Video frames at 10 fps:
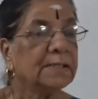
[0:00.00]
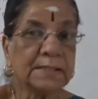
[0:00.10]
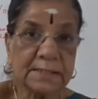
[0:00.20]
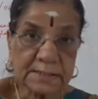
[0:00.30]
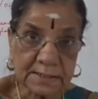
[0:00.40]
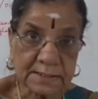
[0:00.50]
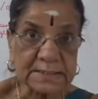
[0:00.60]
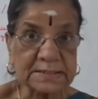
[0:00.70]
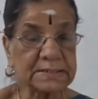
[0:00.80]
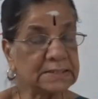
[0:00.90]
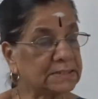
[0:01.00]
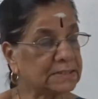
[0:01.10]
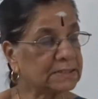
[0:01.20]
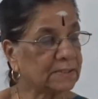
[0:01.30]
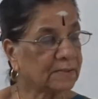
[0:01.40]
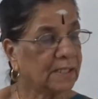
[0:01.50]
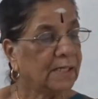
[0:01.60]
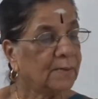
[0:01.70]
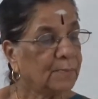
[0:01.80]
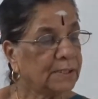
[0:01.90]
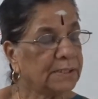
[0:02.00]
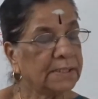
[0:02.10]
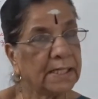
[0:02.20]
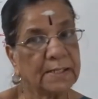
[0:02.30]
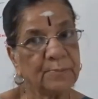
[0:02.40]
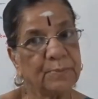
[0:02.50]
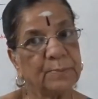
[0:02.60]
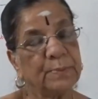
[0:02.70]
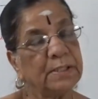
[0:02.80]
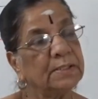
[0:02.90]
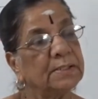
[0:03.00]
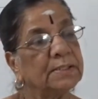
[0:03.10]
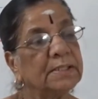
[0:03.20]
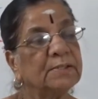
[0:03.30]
increases. Many young people